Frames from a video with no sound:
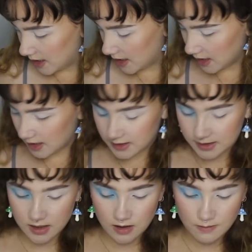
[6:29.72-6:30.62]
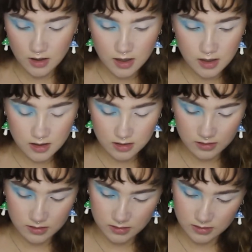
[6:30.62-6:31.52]
is I might
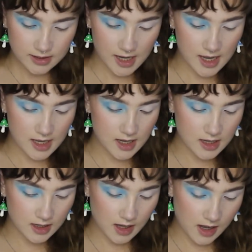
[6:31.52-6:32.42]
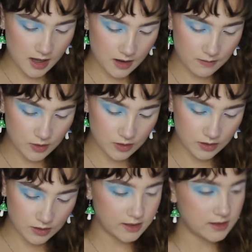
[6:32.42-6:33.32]
take
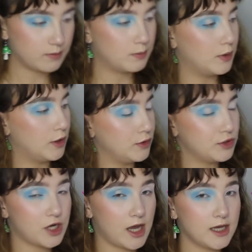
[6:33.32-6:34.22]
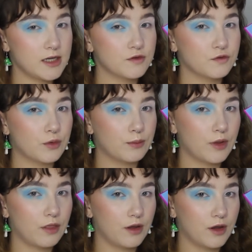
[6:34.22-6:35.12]
this blue shade from
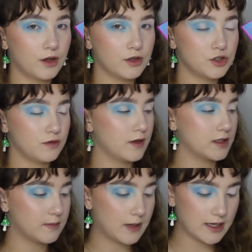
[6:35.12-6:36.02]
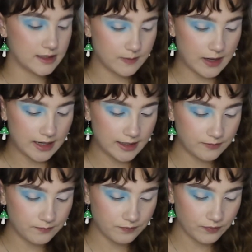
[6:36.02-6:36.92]
the Juvia's Place
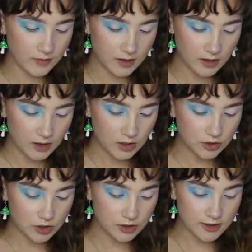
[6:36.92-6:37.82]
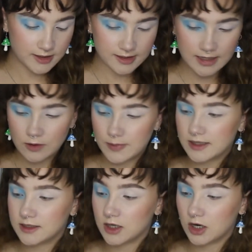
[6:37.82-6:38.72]
palette, just because it's a little
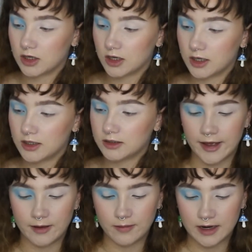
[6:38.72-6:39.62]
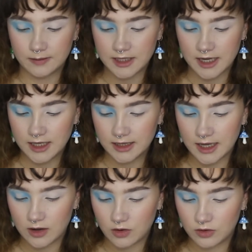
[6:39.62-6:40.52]
bit darker, and I'm taking
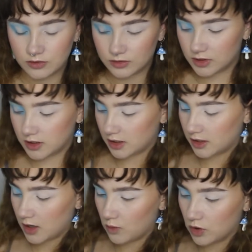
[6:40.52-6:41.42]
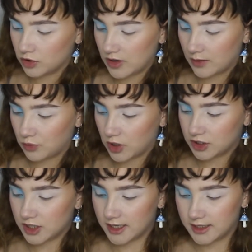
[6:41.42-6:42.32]
that on a What a Drag
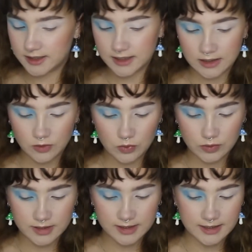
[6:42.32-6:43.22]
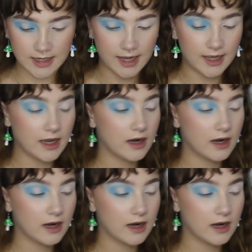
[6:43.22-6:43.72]
brush, and it's called Slay,